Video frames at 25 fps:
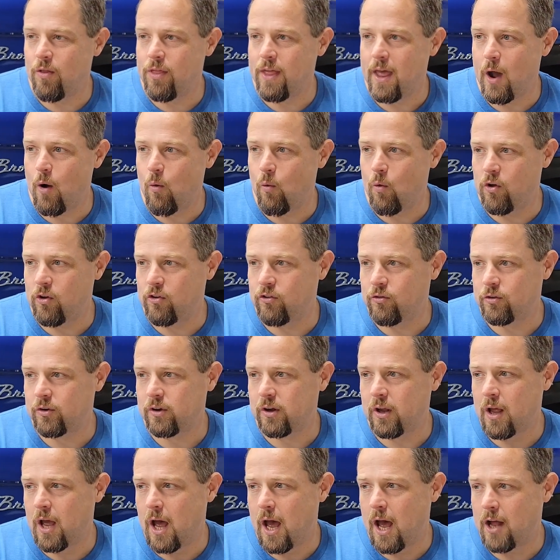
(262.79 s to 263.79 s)
that was
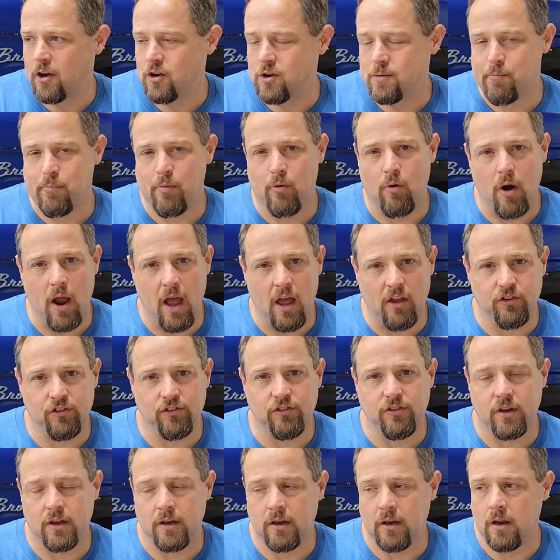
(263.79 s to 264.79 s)
uh,
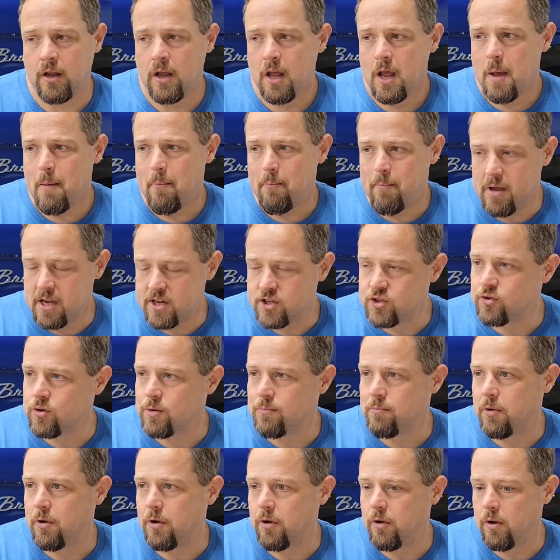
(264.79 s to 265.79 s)
depressed and
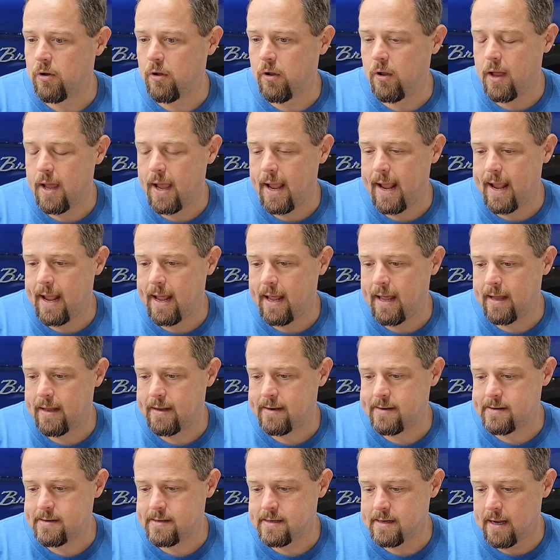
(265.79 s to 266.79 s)
miserable
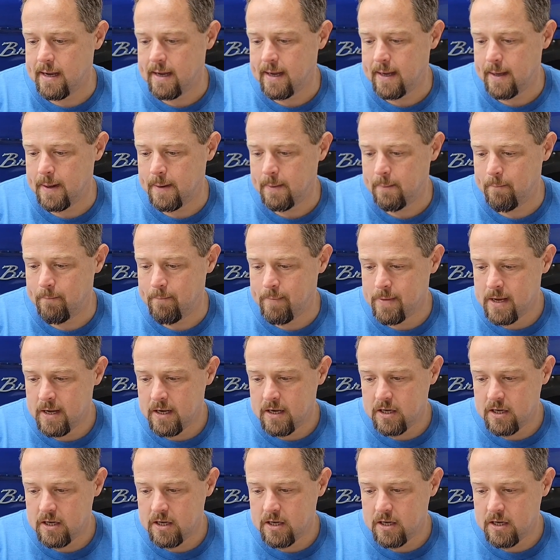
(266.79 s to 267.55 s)
and um,